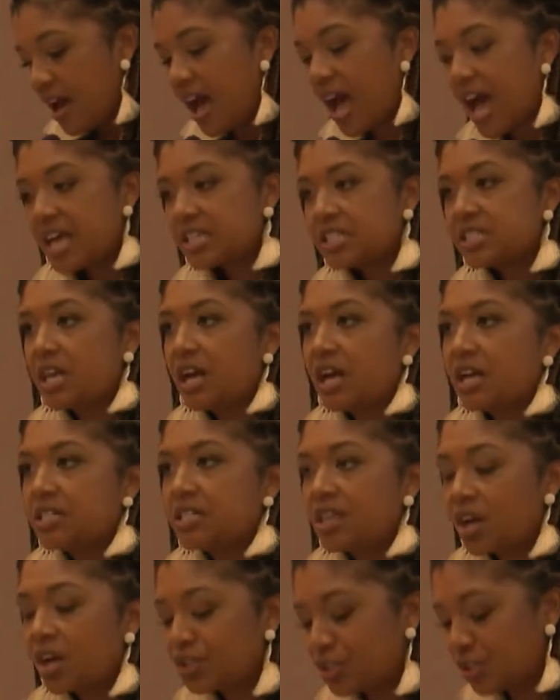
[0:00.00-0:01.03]
As
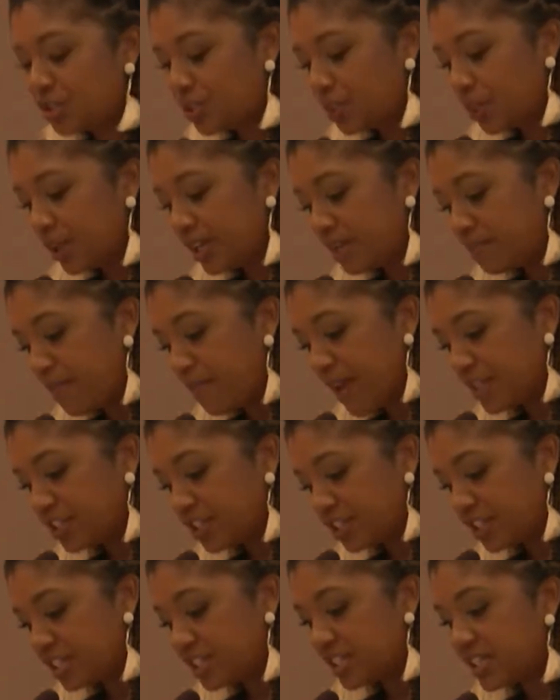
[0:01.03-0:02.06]
Dr. Tweed
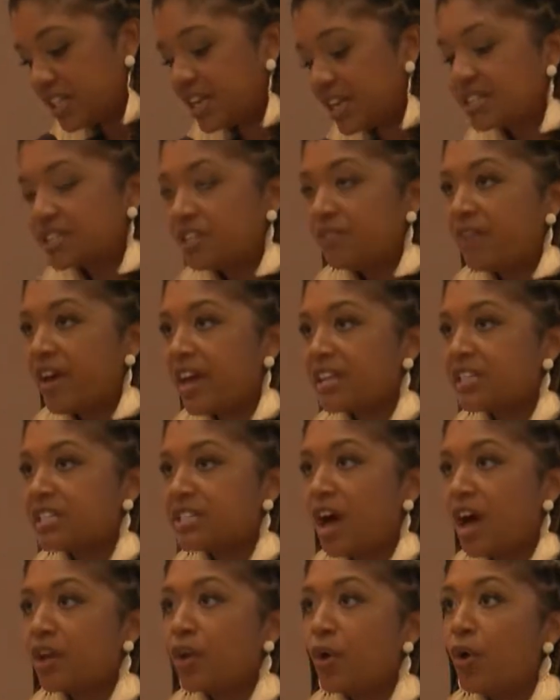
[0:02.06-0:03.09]
mentioned, today's event is
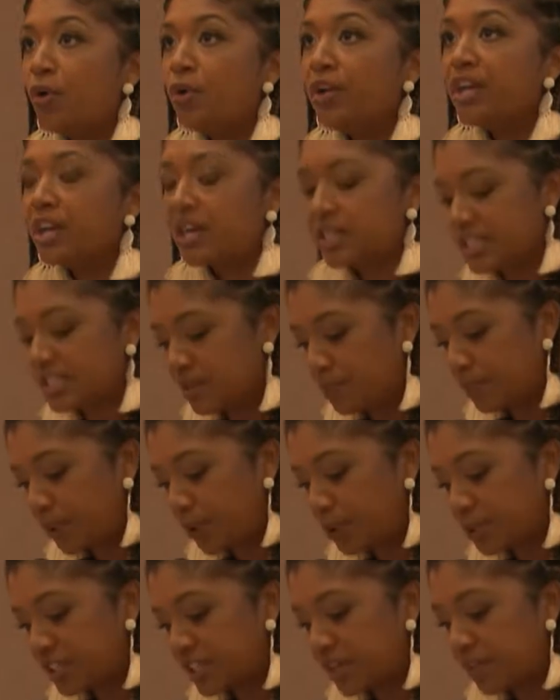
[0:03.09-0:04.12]
not only a
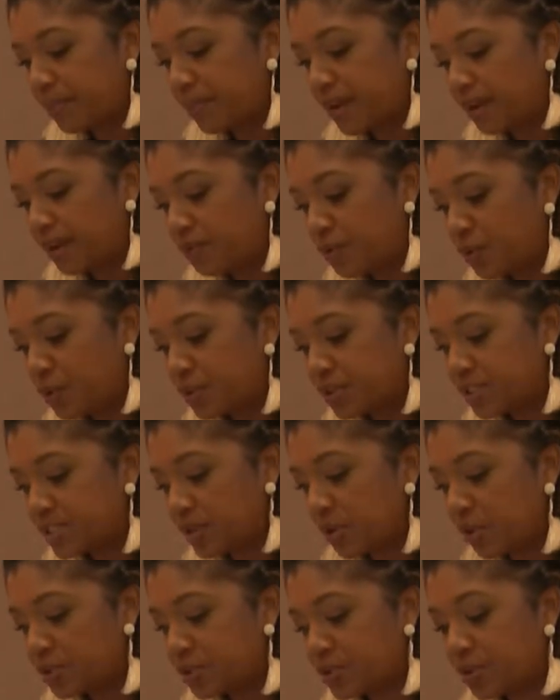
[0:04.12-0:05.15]
symposium, but of course
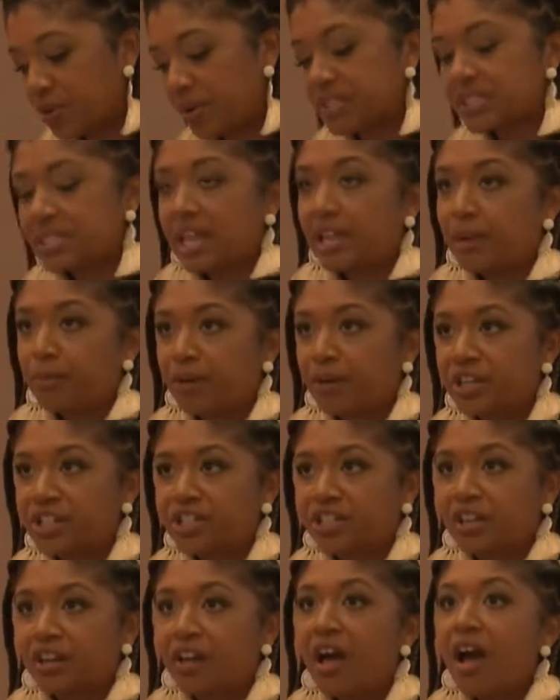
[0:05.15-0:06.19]
also a
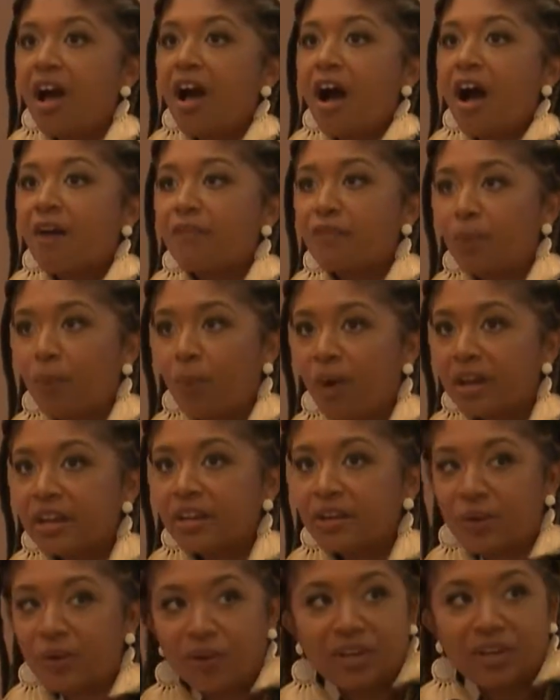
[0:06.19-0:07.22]
celebration of the one
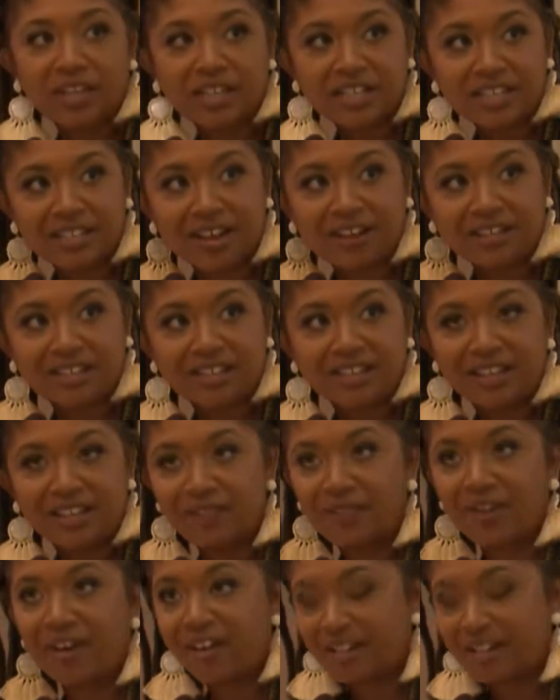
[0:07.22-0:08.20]
and only Dr. Eva